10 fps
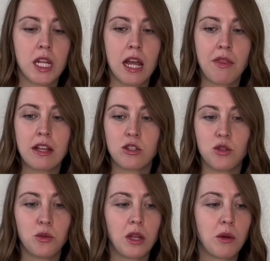I think
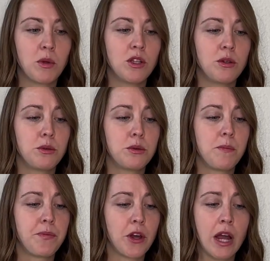too, like when
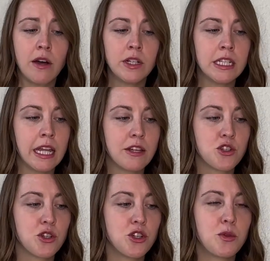you are out in
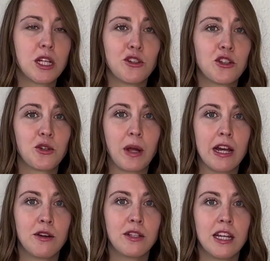nature, you can look
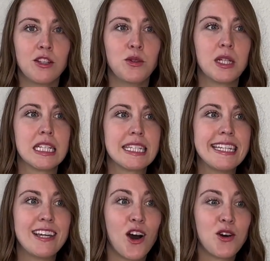around and you can
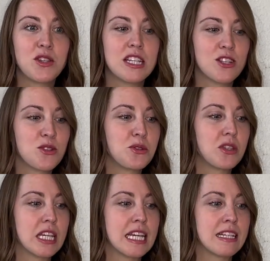see all these little
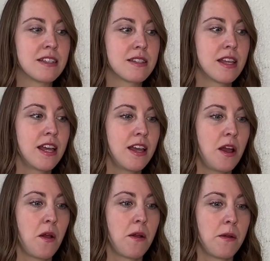things
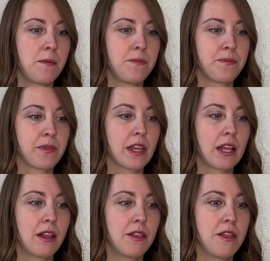
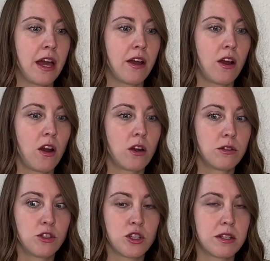that are
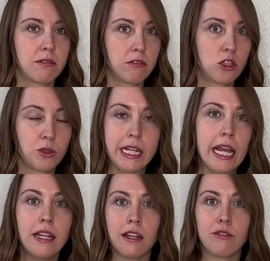just
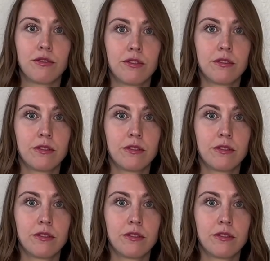creative.